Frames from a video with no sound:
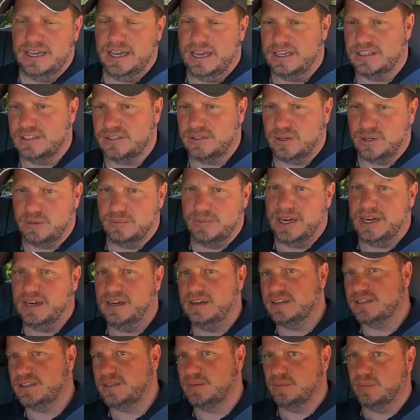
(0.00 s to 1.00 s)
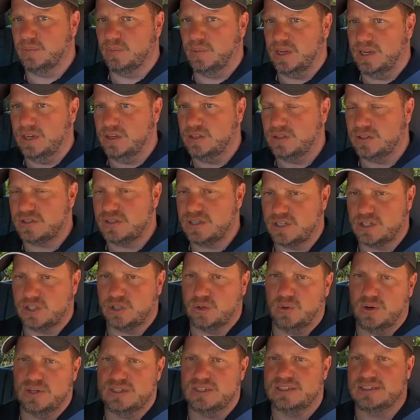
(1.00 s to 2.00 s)
And so they're making some interesting
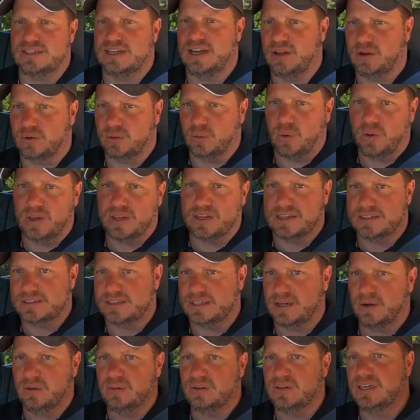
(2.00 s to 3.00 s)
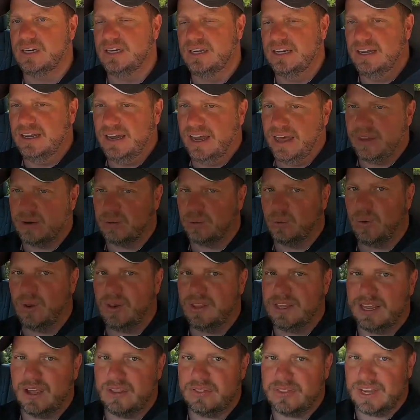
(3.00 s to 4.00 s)
choices how they're rolling this out. And they're
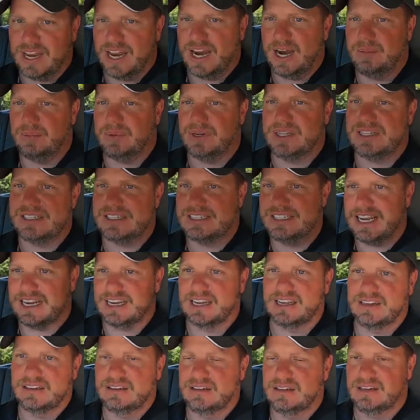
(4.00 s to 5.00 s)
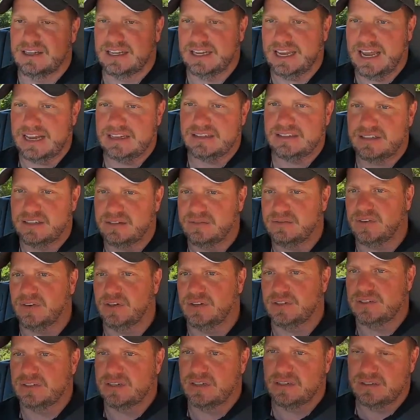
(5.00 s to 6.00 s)
rolling out the hybrid second, the gasoline
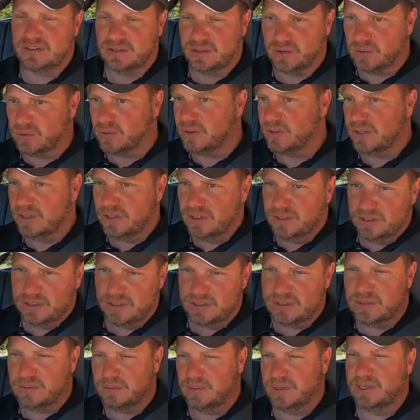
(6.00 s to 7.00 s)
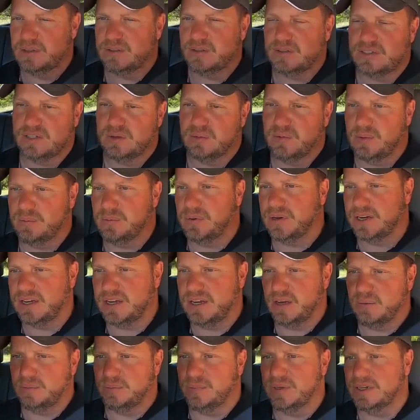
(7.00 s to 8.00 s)
first. So just some interesting way of putting
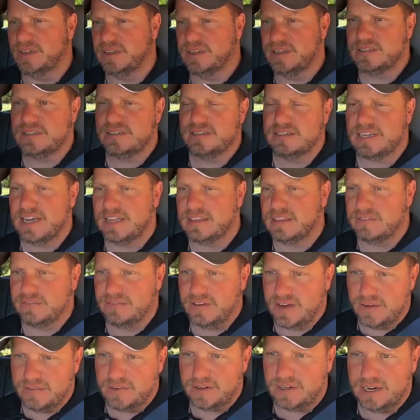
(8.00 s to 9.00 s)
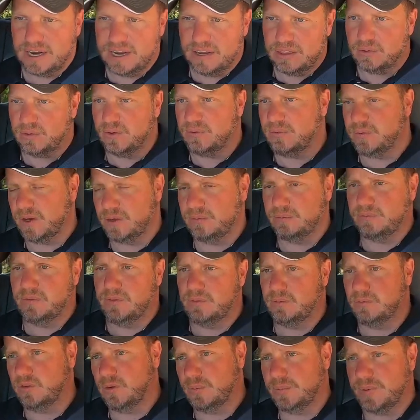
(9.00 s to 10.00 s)
out. But this has got the 583
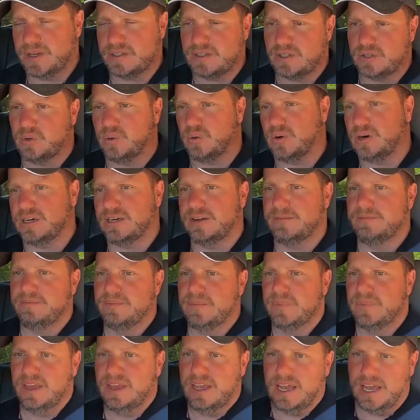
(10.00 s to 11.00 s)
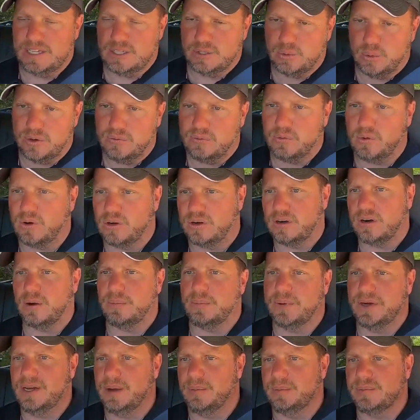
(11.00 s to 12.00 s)
foot-pounds of torque at 2,400
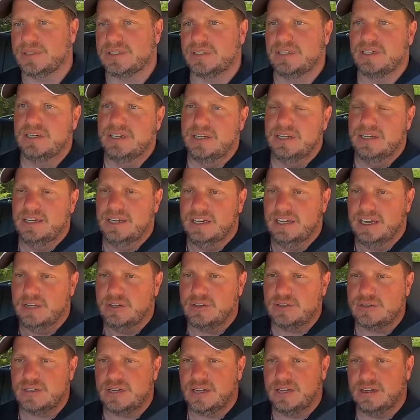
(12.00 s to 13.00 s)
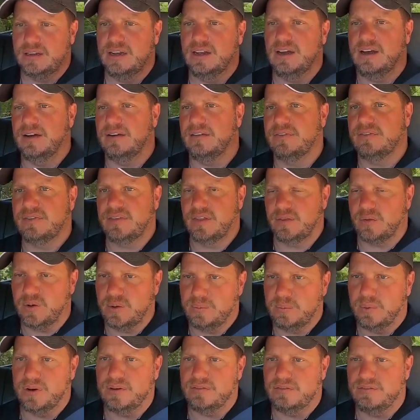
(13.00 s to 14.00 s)
RPMs. Interestingly enough, the
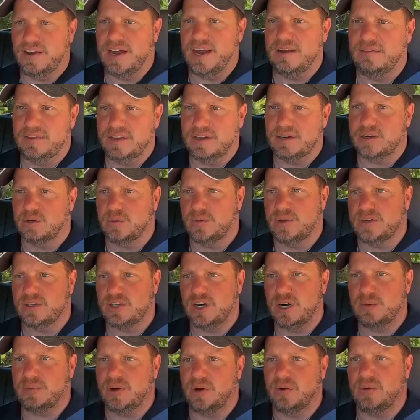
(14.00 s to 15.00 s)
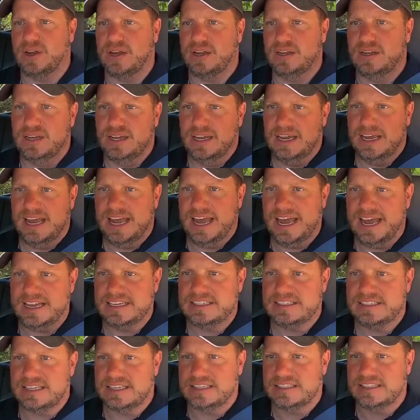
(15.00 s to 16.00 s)
3.5 liter twin turbo
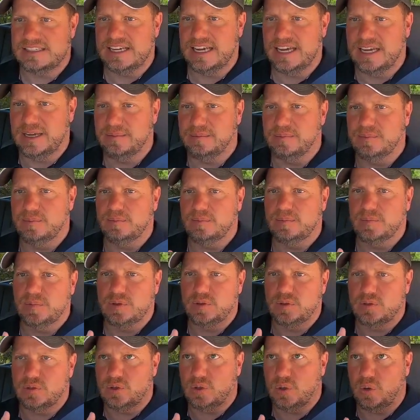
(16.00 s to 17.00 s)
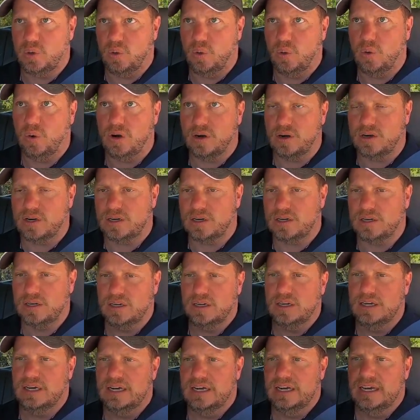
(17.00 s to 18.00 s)
has the same torque
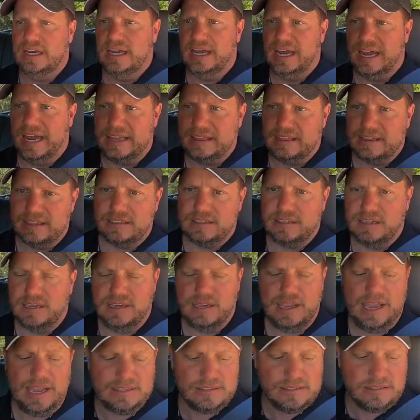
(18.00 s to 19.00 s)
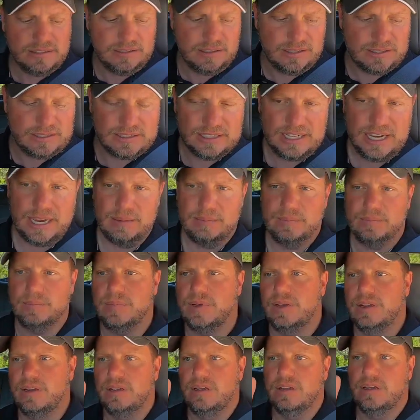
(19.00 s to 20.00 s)

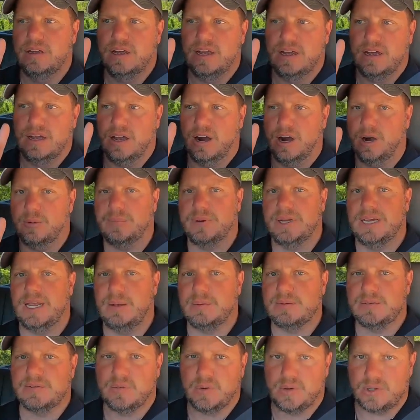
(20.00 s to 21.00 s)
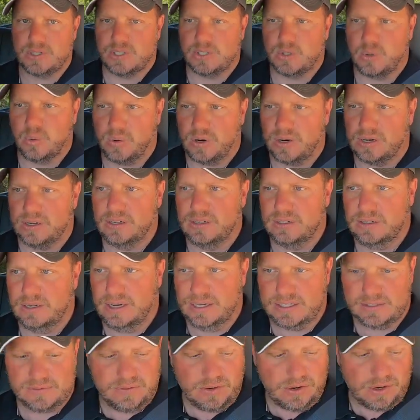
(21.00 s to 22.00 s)
RPMs for its torque
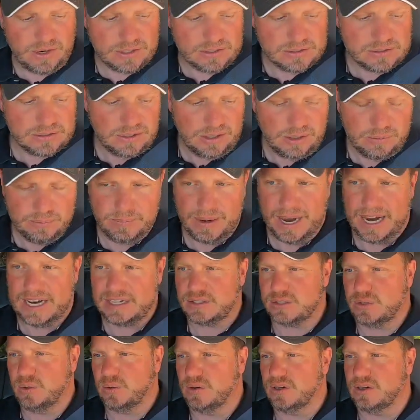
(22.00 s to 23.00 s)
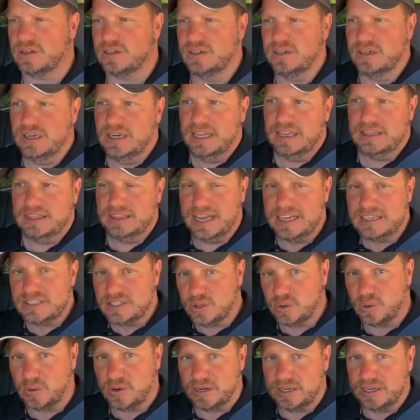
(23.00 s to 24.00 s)
as far as max torque.
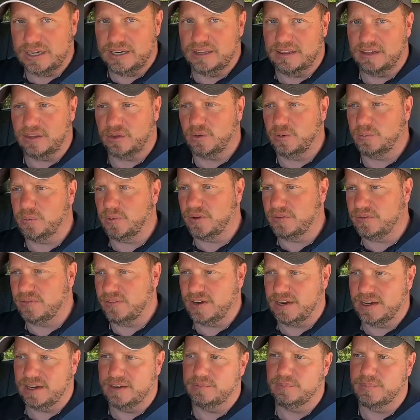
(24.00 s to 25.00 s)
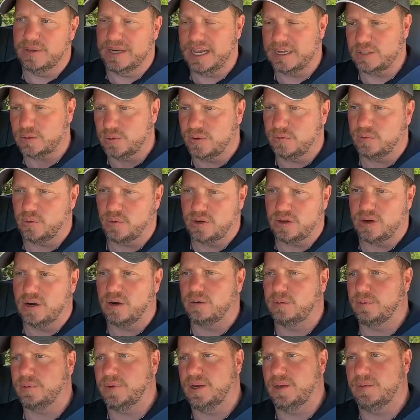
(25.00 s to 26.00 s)
Less torque in the 3.5, but at
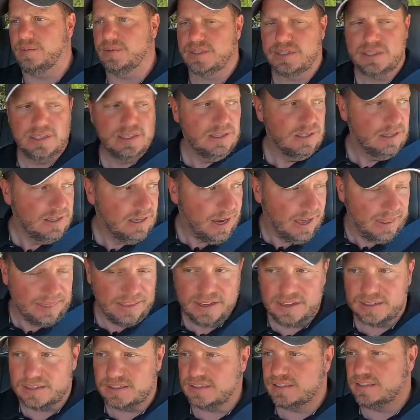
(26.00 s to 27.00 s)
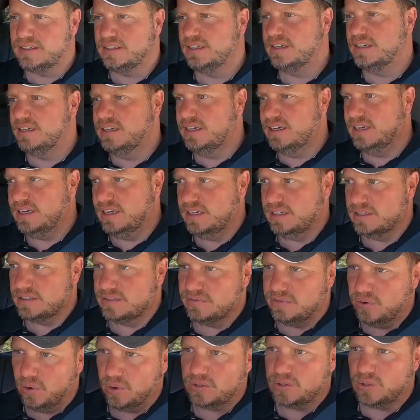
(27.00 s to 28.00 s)
2,400 RPMs. And this
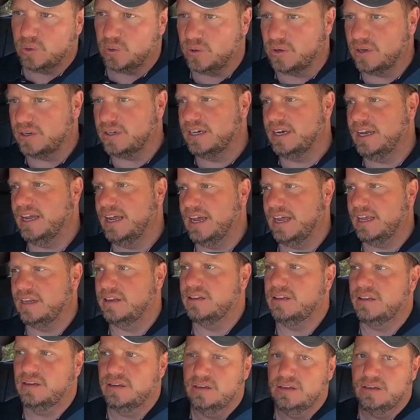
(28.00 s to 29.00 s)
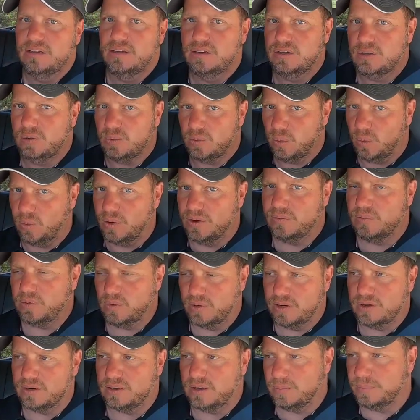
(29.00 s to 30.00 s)
is full torque at
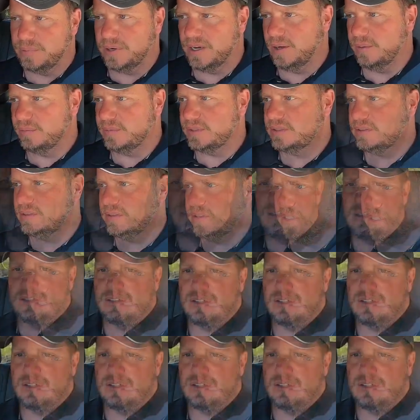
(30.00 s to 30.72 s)
2,400 RPMs.